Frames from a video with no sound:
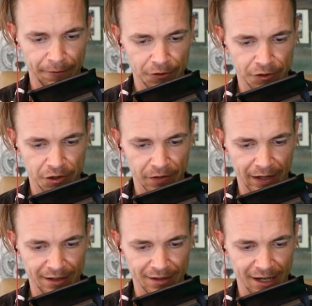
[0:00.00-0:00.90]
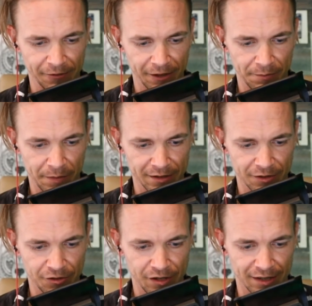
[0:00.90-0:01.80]
she would like to save enough money so
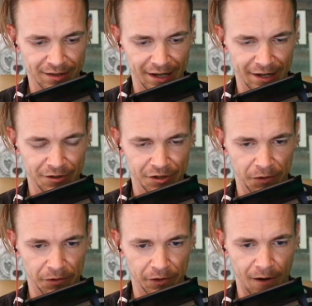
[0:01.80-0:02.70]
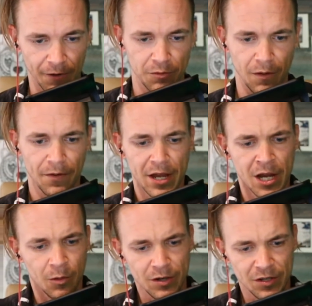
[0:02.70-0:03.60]
she can send her children to college. Well,
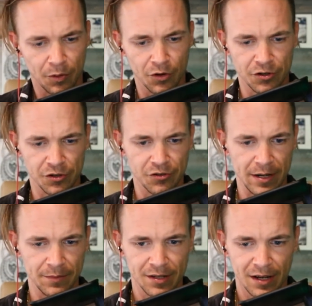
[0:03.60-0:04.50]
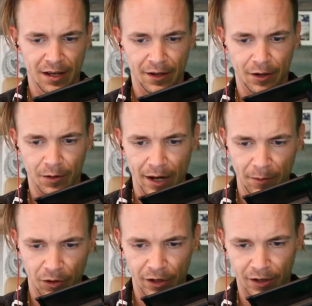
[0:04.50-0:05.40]
we support your dreams there, and
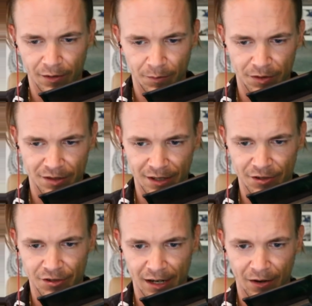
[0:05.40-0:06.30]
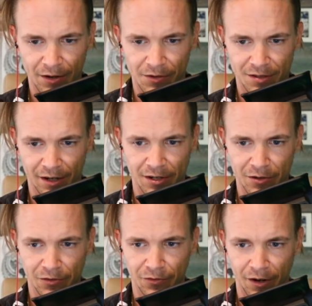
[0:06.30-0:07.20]
we're gonna proceed to check out. I know it's not a huge
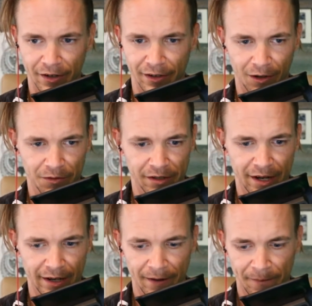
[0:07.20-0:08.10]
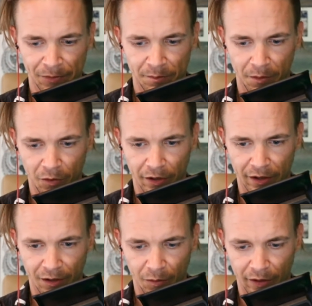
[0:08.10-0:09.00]
funded loan today, but we're
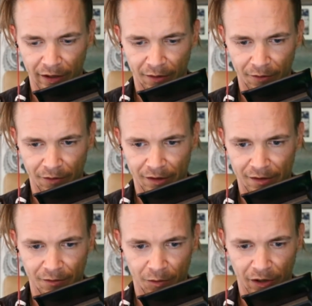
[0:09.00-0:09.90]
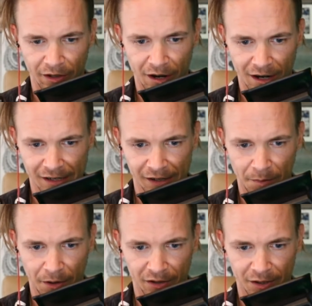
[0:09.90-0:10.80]
gonna knock you out of the
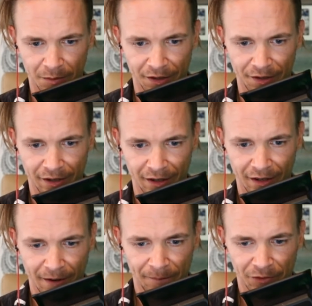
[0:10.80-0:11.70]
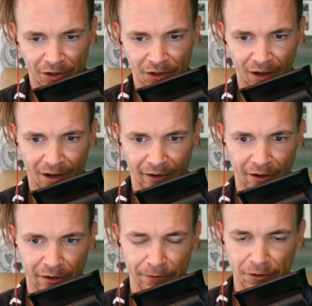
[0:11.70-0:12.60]
park there, Belinda. Good luck on all
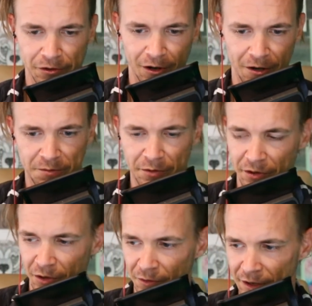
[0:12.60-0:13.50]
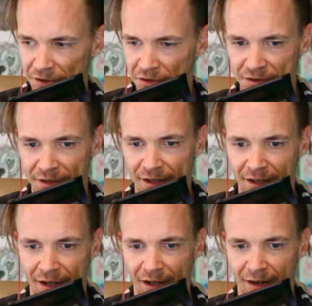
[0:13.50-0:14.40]
your future entrepreneurial ventures.
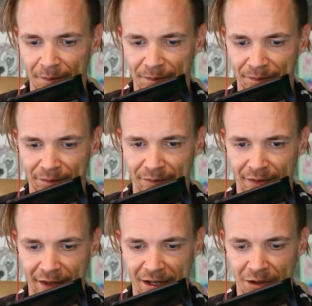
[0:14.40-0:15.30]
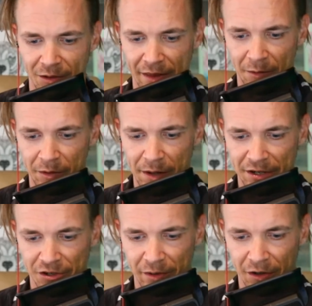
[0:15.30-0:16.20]
Thank you. And then we make
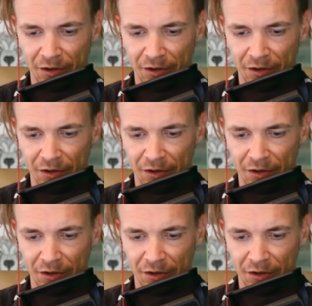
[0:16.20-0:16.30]
sure we go to